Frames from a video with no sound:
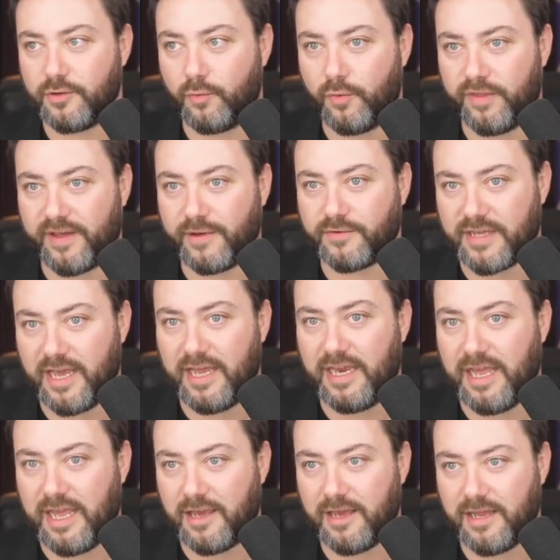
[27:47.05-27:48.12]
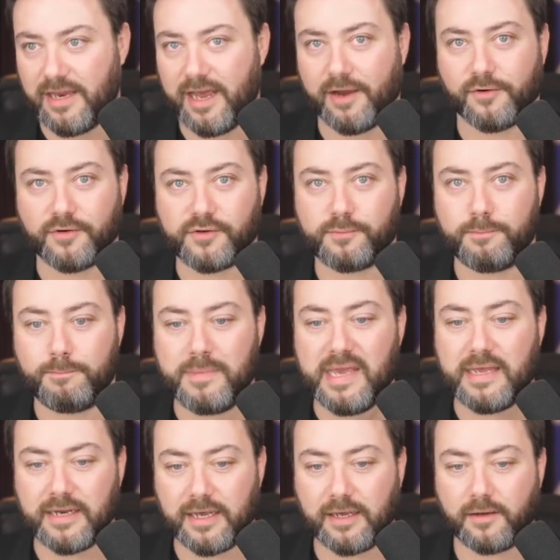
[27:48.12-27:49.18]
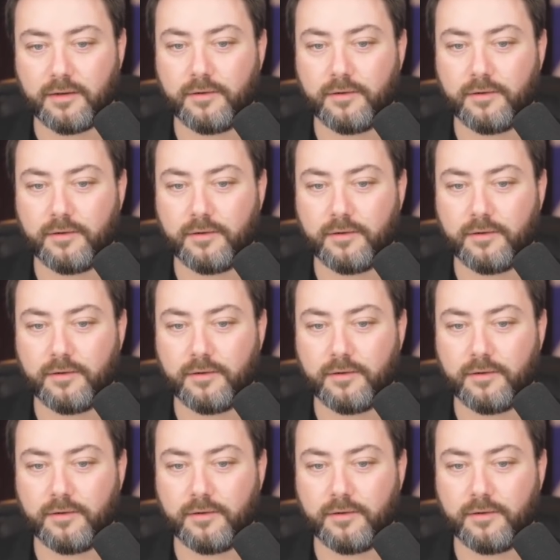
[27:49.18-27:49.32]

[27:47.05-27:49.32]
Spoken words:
without any inherent meaning.